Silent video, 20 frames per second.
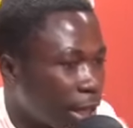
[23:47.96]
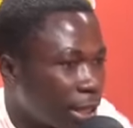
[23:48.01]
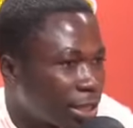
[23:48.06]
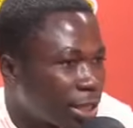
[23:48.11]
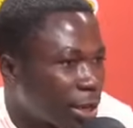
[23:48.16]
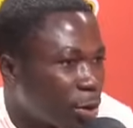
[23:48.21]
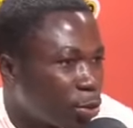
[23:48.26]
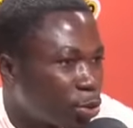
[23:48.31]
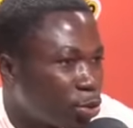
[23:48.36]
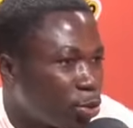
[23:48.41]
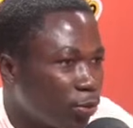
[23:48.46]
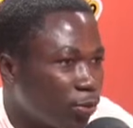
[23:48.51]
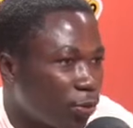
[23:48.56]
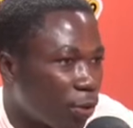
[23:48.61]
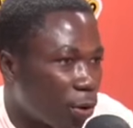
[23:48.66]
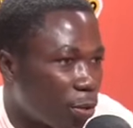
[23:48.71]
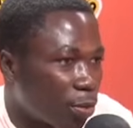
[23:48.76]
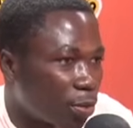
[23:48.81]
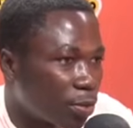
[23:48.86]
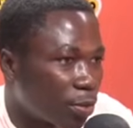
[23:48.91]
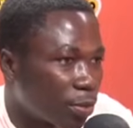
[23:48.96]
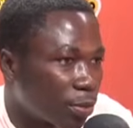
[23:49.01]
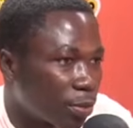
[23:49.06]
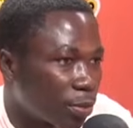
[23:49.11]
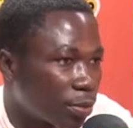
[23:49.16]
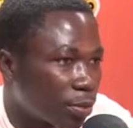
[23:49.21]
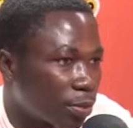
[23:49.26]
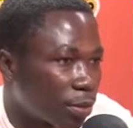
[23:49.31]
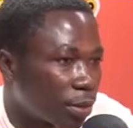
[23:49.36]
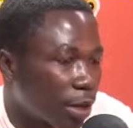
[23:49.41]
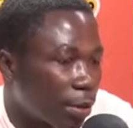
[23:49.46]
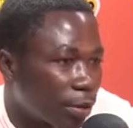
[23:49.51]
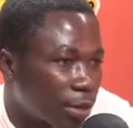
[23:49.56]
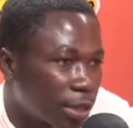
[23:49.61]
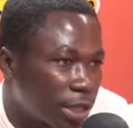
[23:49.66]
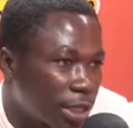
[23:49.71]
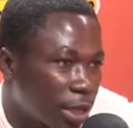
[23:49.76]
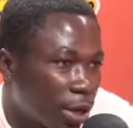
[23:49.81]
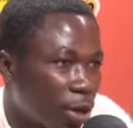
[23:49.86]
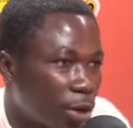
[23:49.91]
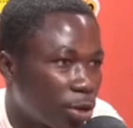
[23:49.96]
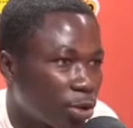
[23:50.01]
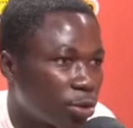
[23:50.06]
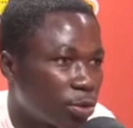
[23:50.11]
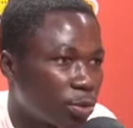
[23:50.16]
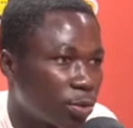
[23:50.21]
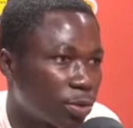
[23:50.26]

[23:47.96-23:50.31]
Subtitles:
as they will two form now, they show on them.